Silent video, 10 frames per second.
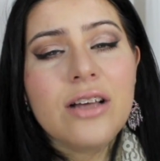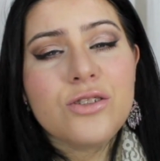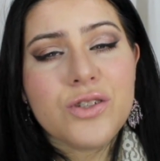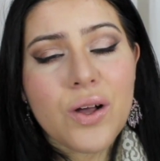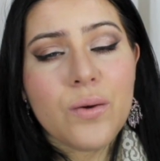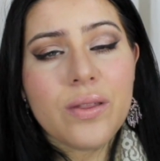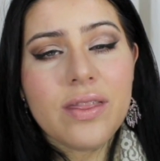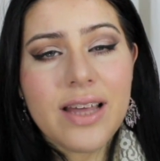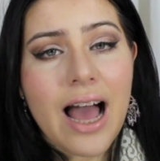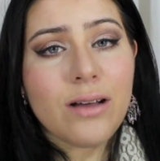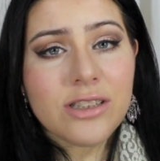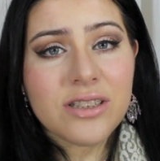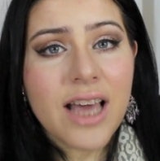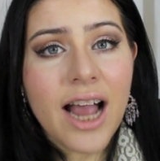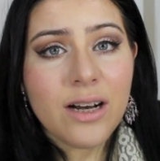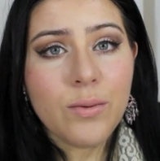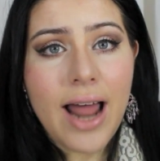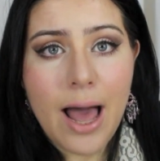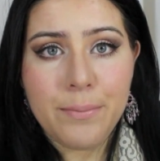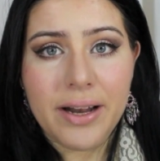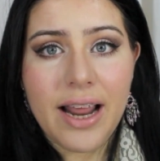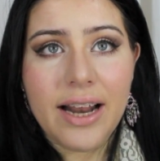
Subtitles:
So that's kind of what happened,